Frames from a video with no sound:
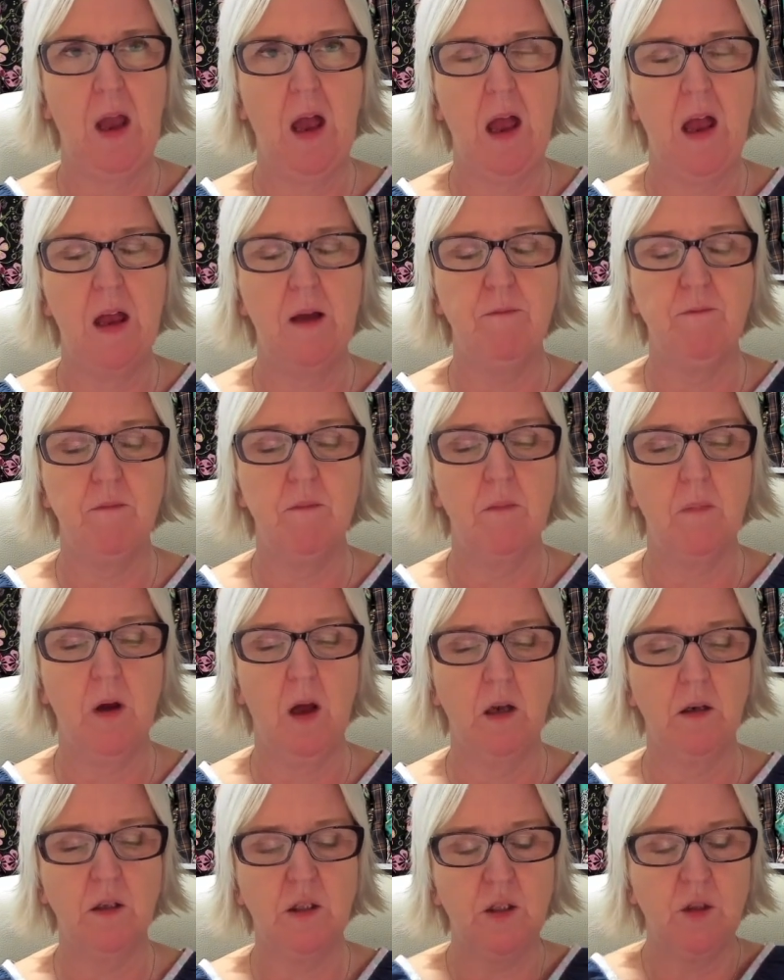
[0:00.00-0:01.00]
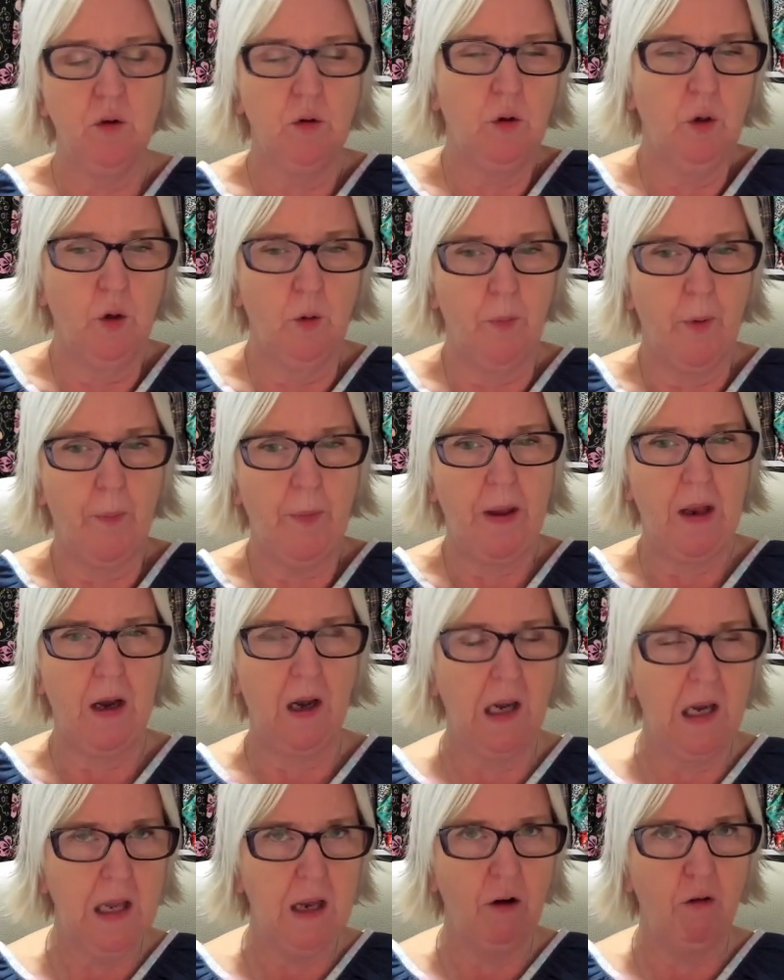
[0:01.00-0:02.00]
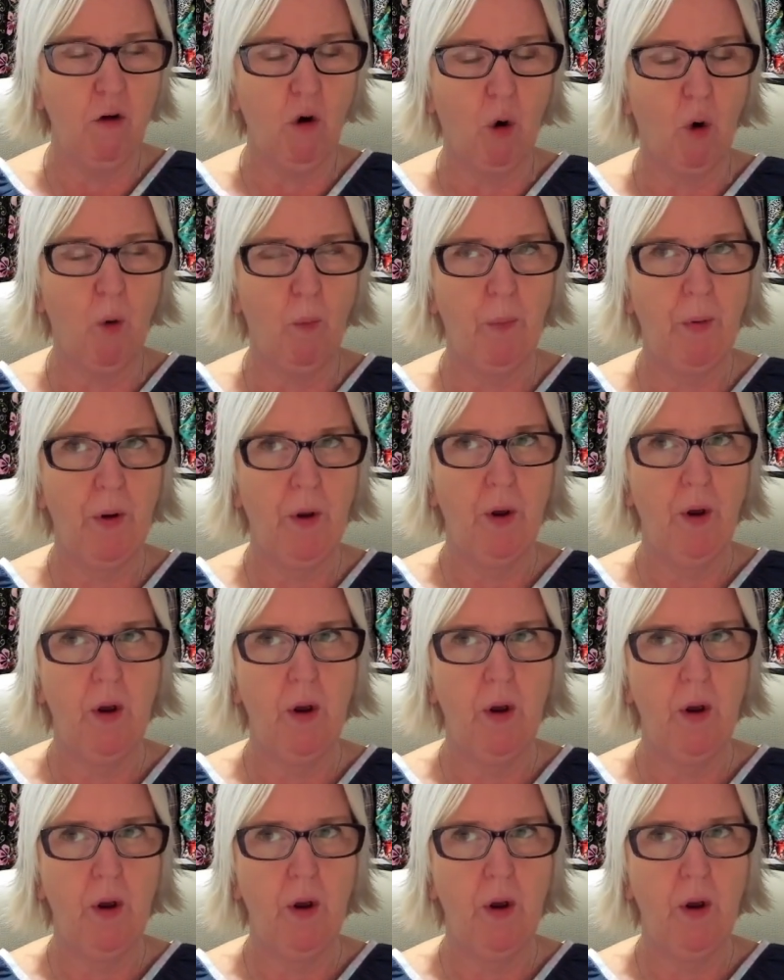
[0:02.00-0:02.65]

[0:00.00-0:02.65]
and snuggle up a bit and layer up.